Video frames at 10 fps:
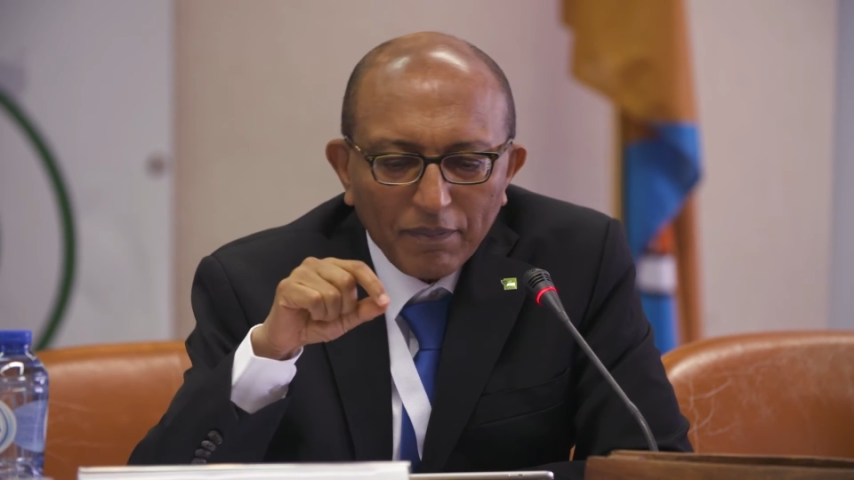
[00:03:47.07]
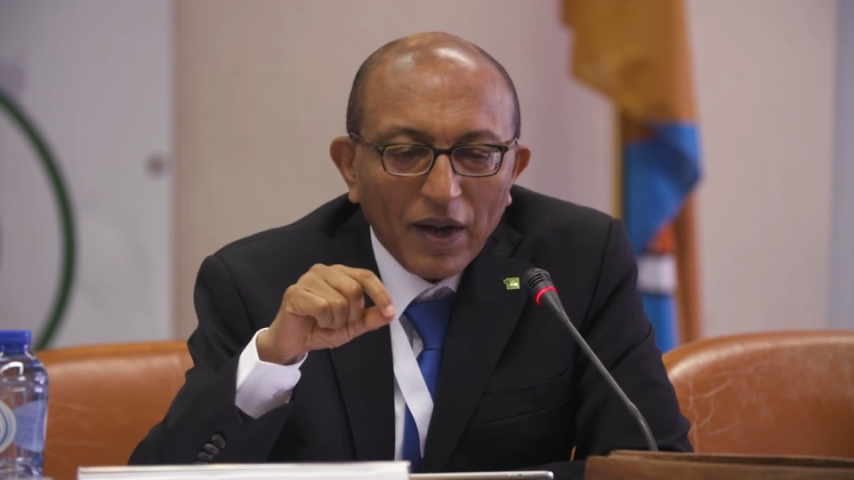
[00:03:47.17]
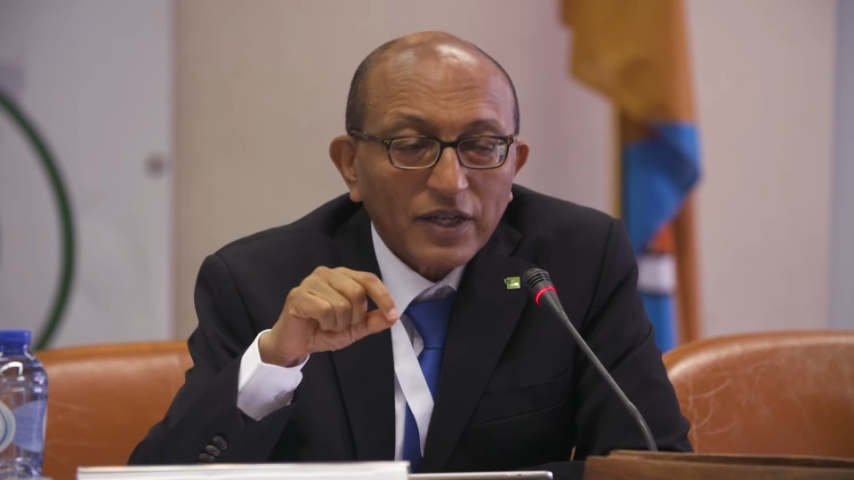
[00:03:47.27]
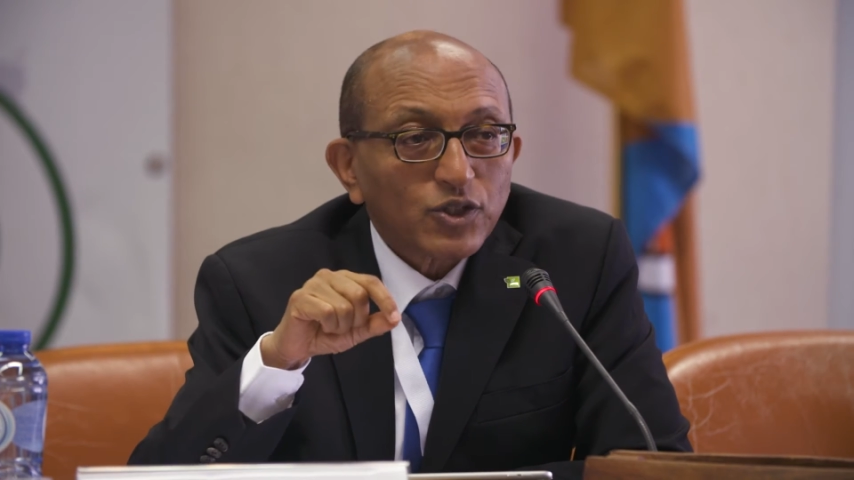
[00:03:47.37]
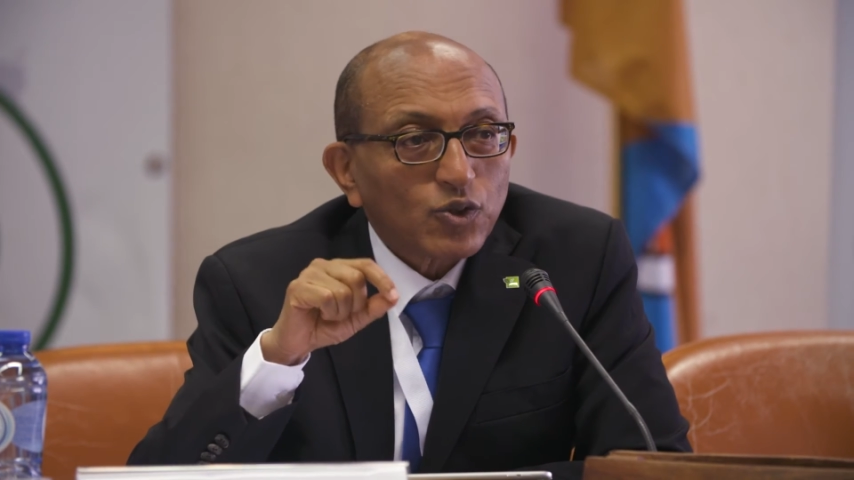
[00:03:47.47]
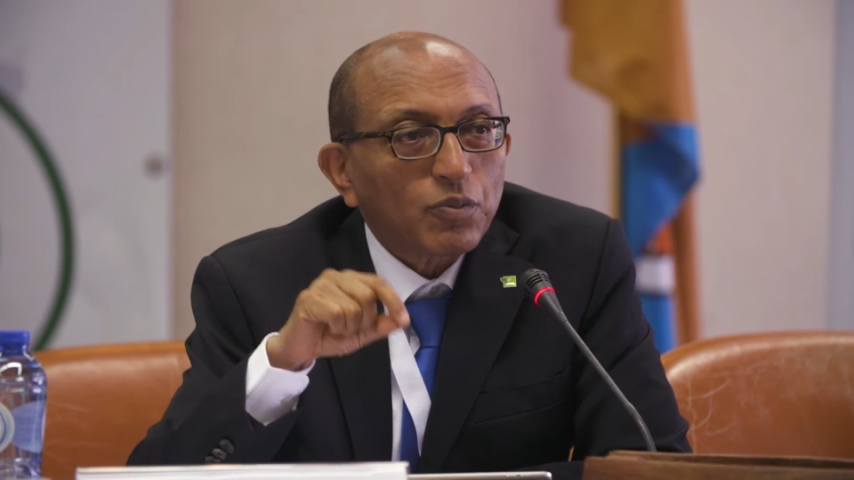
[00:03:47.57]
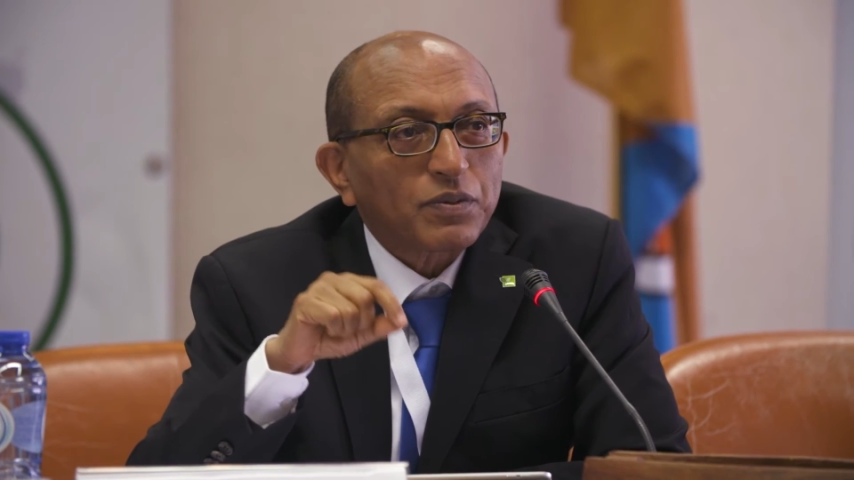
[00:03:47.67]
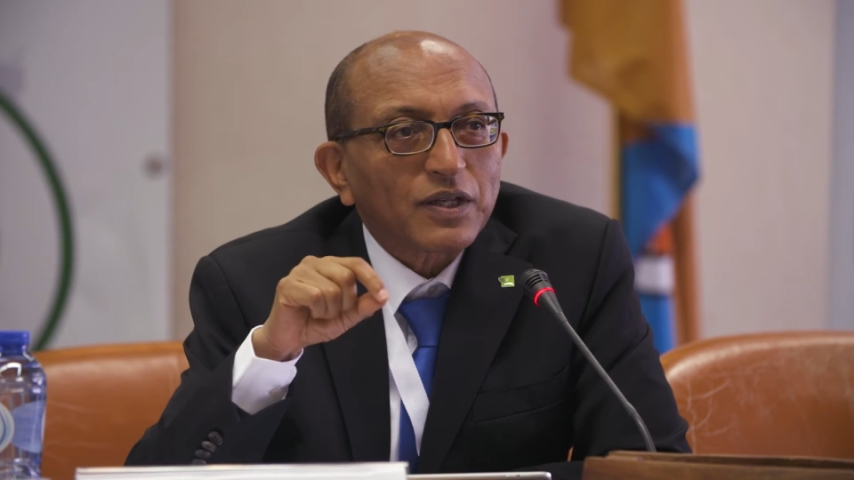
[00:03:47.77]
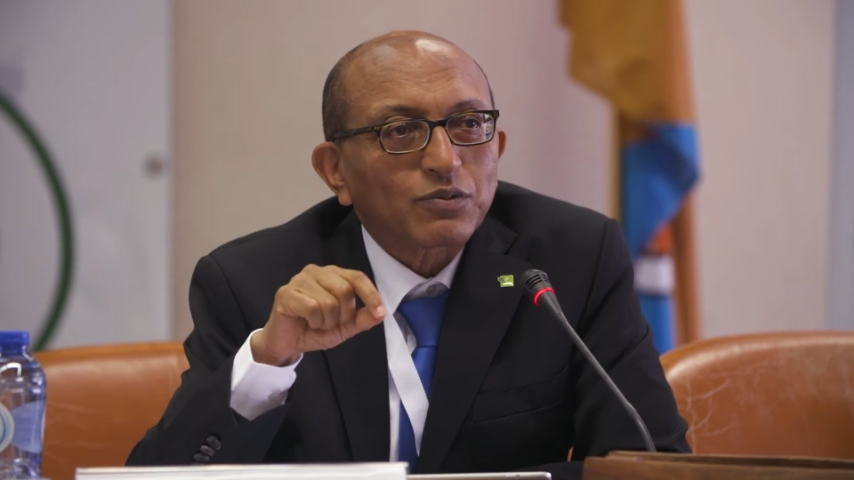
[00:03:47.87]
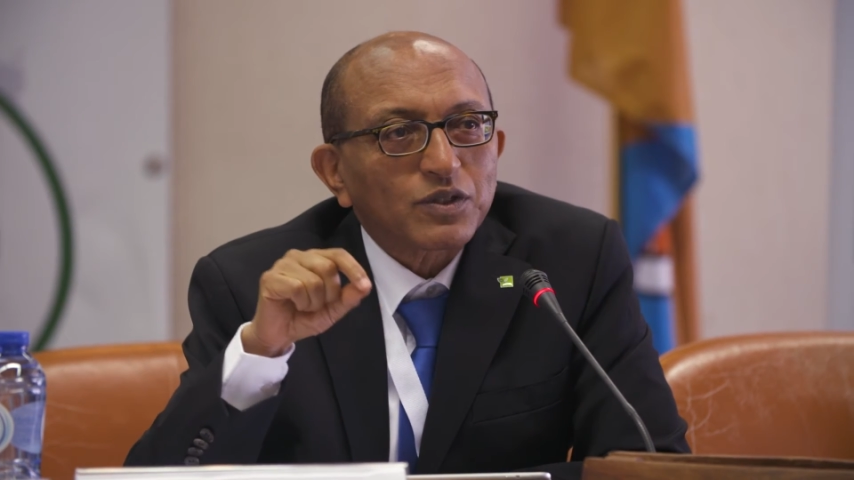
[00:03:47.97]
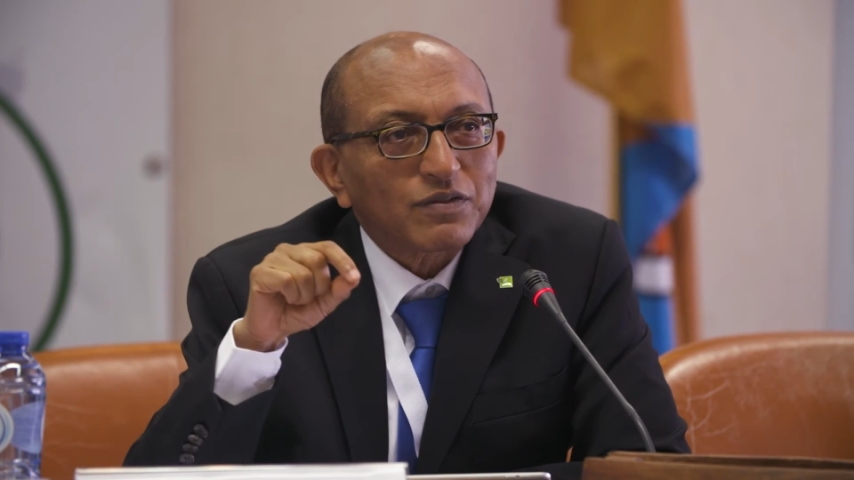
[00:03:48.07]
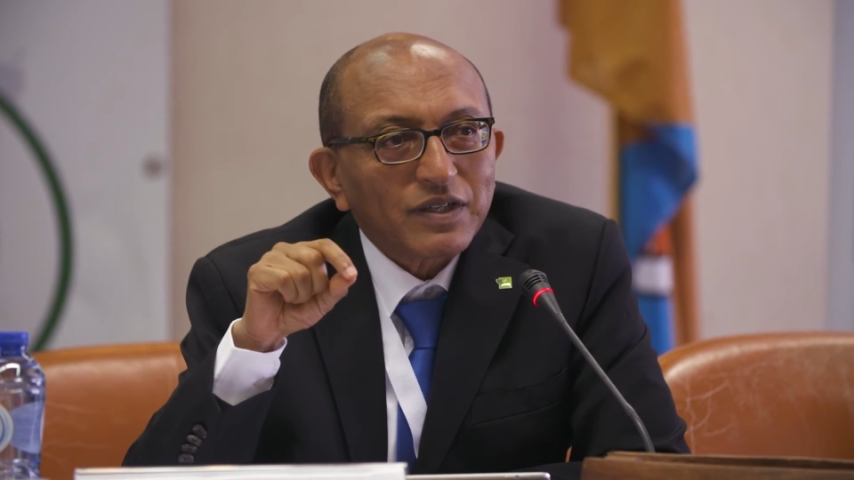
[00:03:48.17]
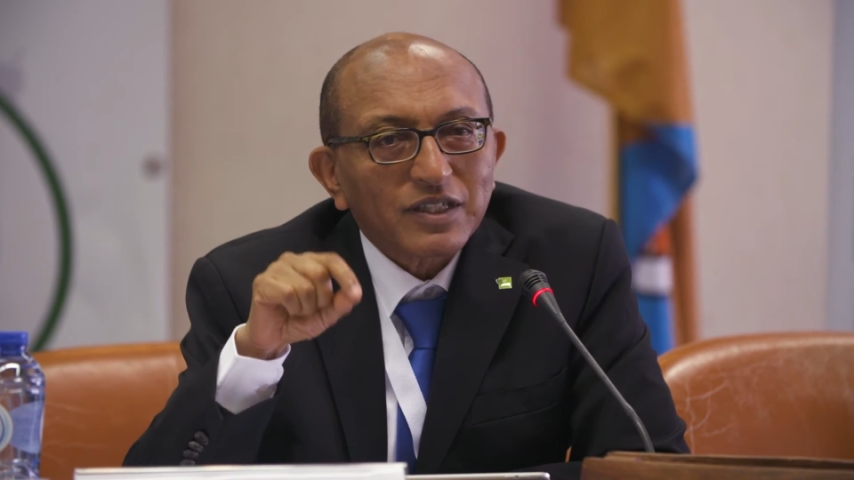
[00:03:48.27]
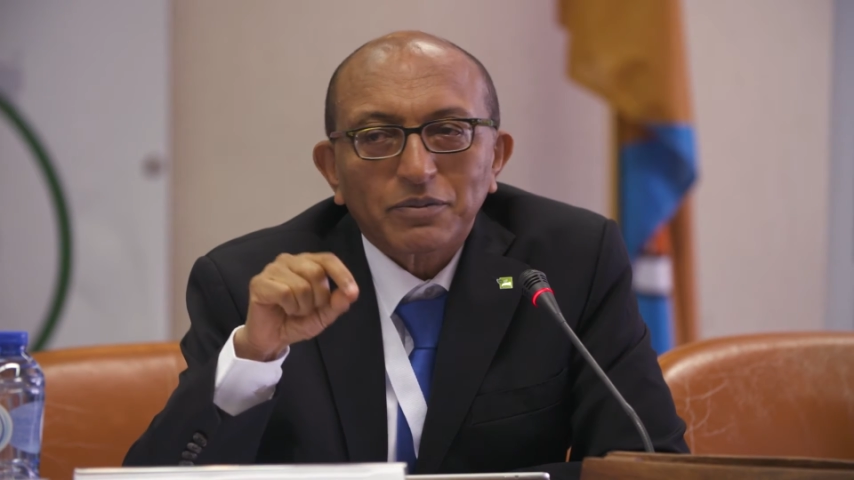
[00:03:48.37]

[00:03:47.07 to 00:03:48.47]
backstop that with very